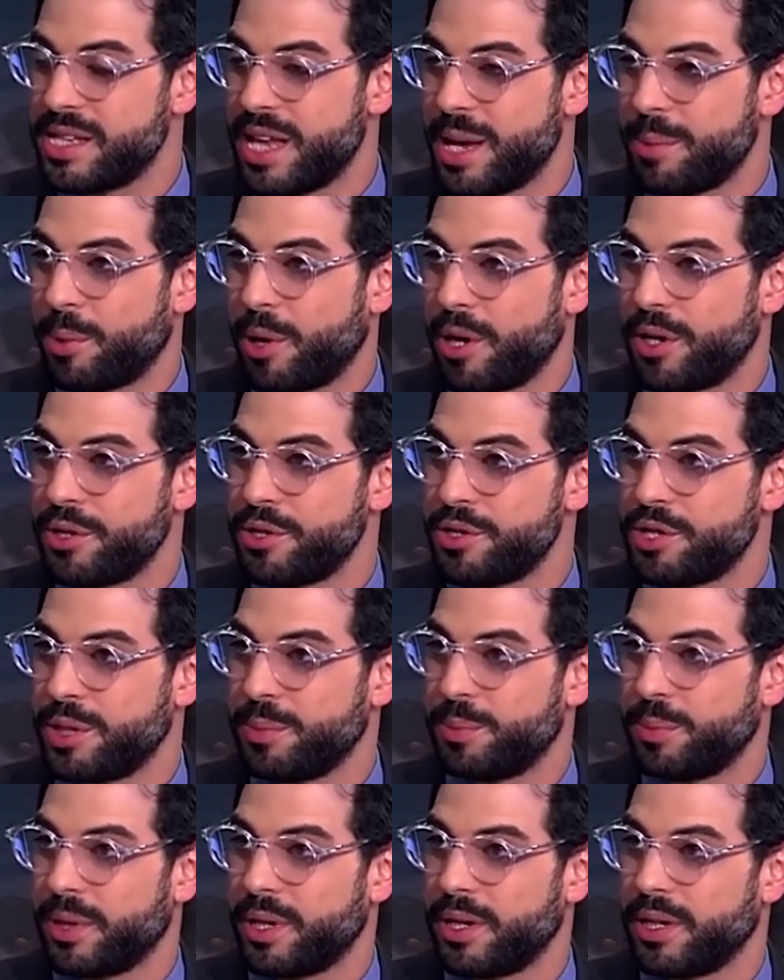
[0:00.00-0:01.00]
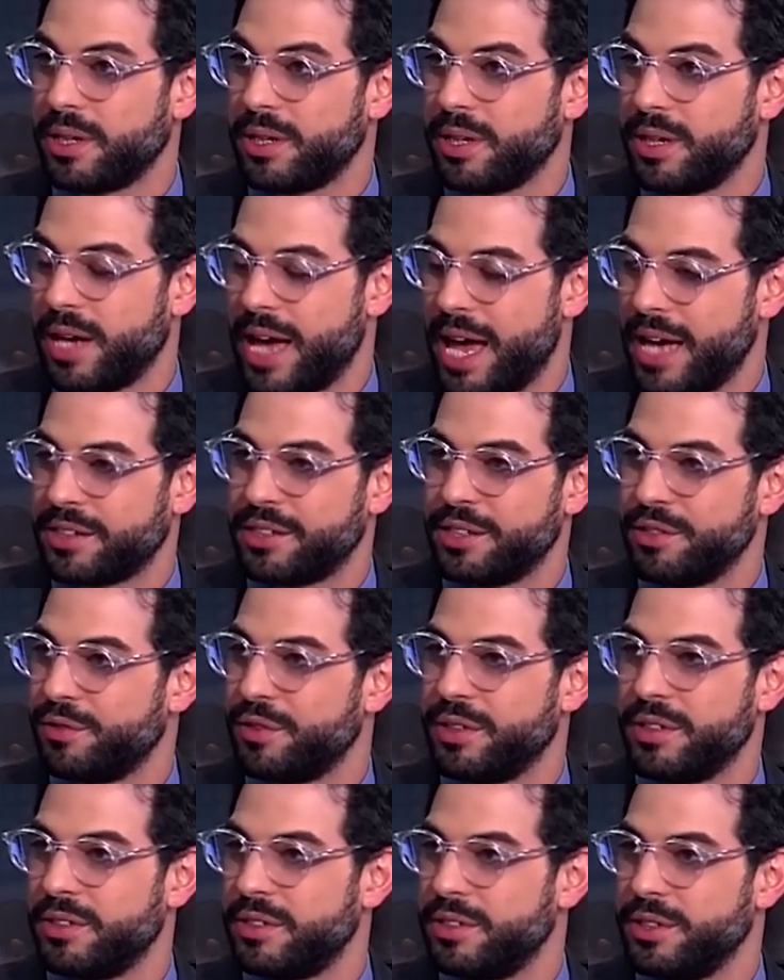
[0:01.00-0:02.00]
is that partnership active,
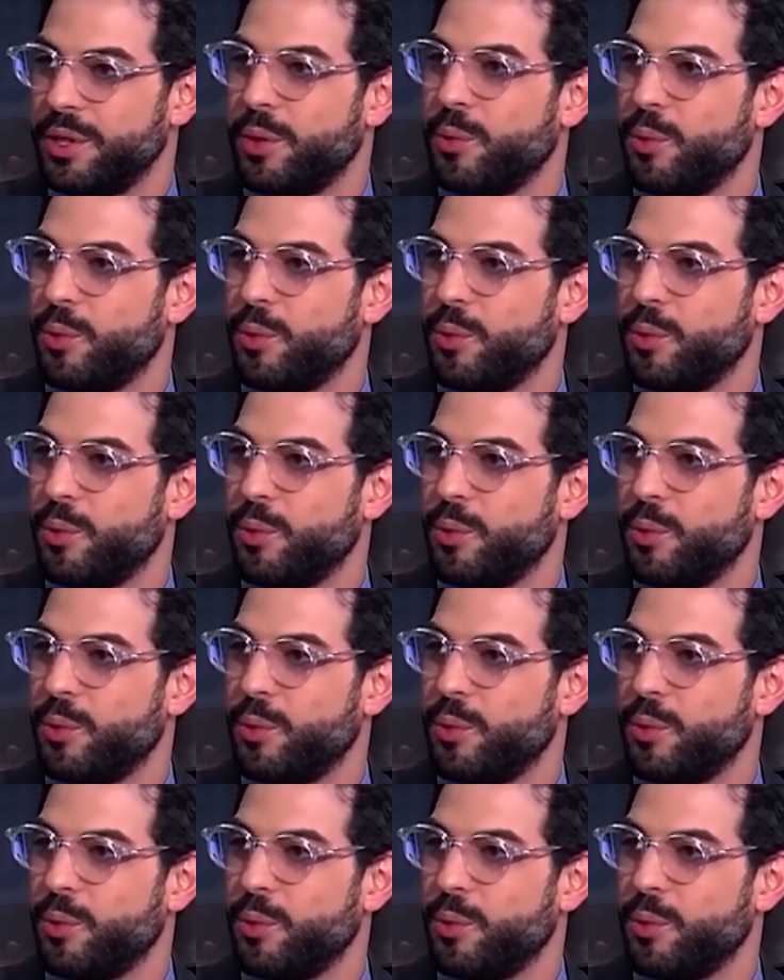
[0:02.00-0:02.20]
and you